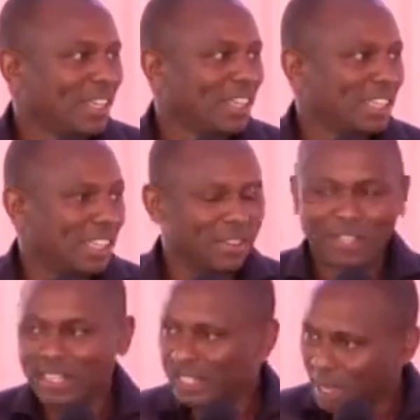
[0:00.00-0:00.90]

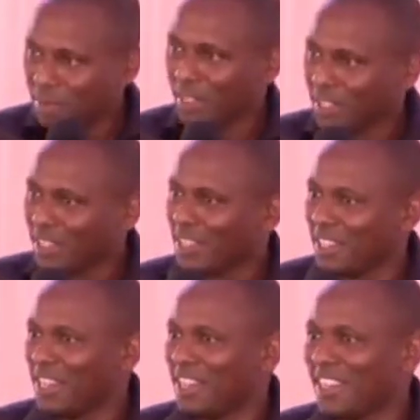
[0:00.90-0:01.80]
If there's something
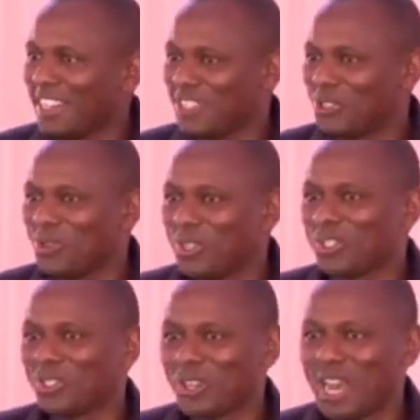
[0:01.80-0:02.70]
that you
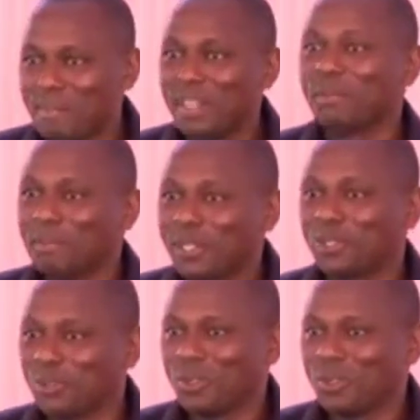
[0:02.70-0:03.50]
want to come and speak to,